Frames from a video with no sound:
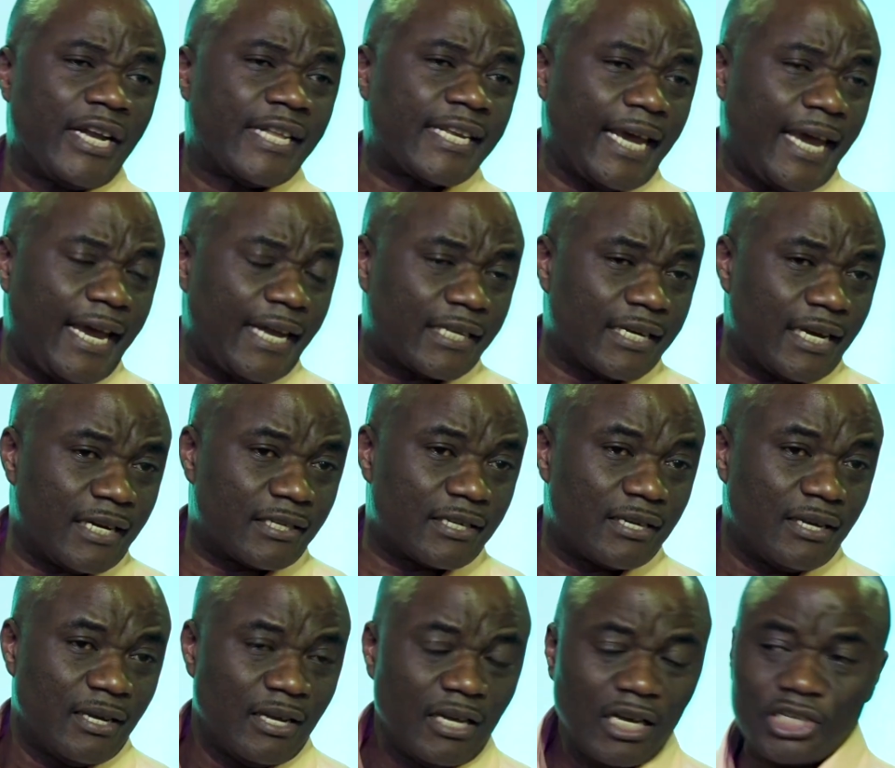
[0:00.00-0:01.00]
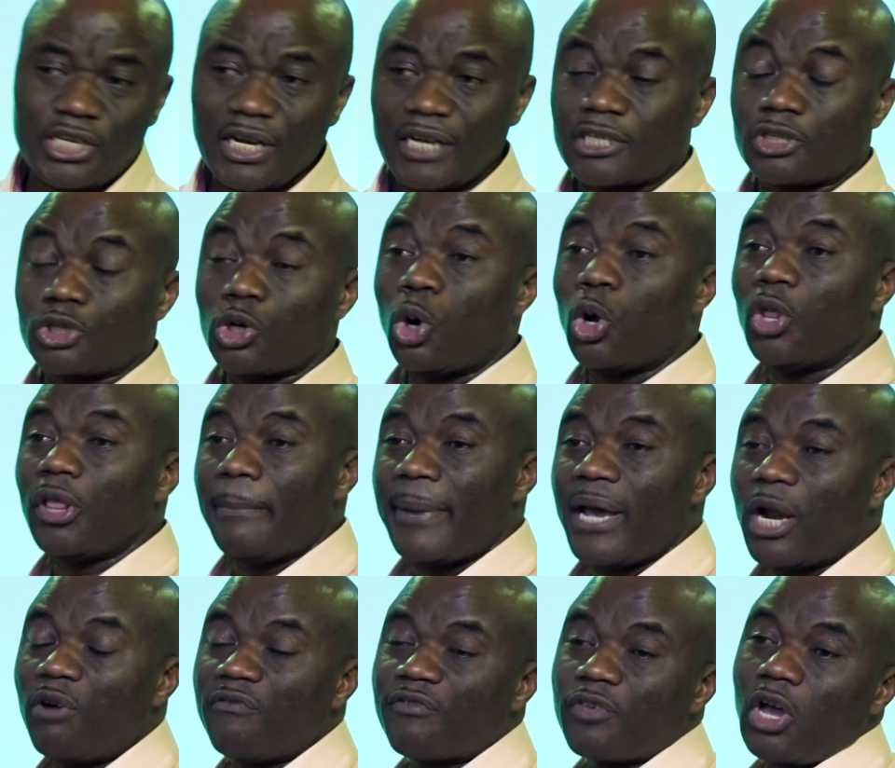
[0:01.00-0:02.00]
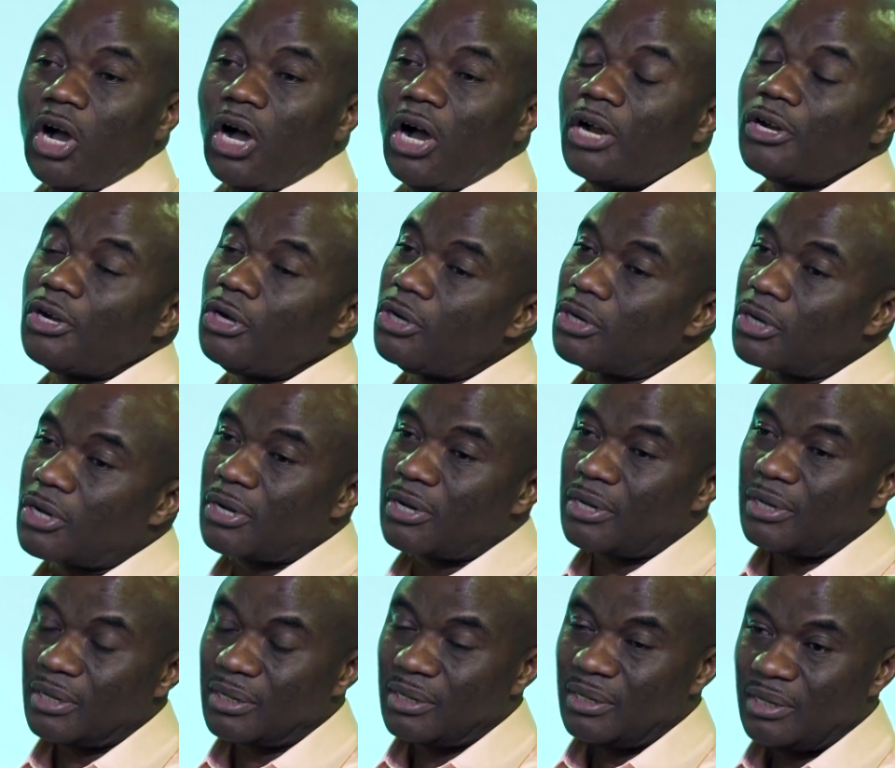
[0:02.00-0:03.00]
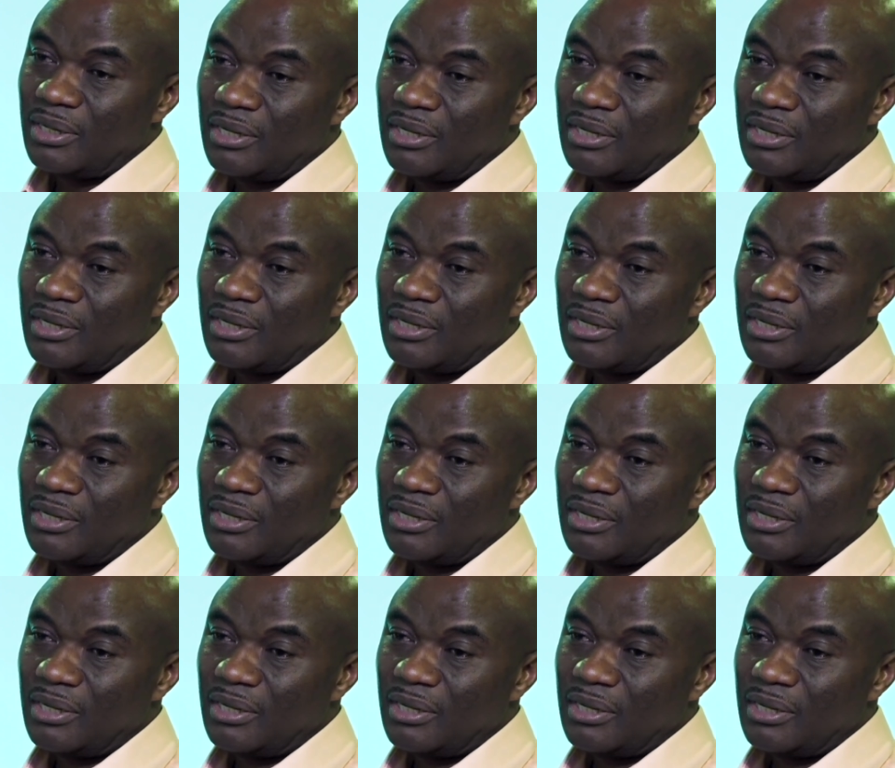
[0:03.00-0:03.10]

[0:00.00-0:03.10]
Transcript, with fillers: irritated. He just told the man of God, Look,